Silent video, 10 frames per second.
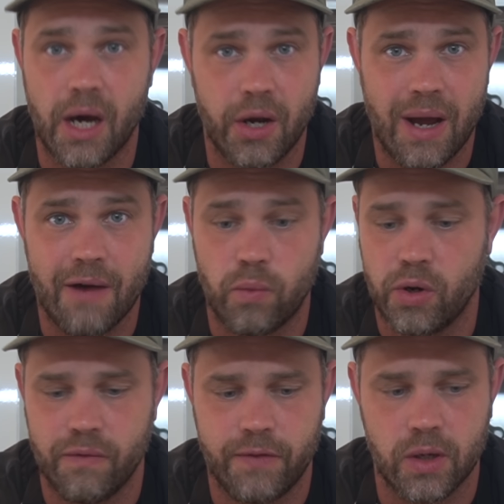I don't have
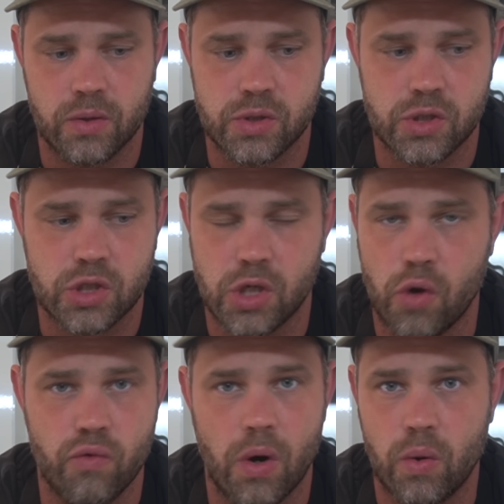one of those slow
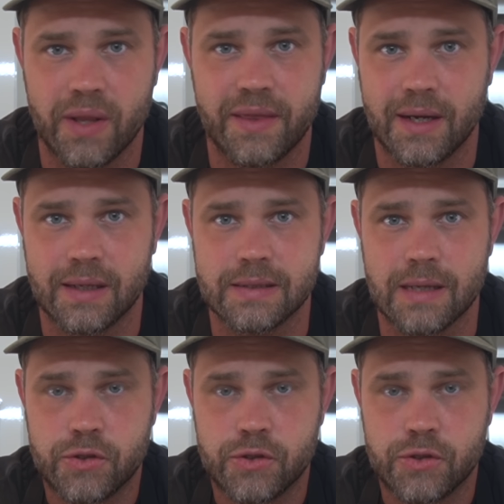roller things,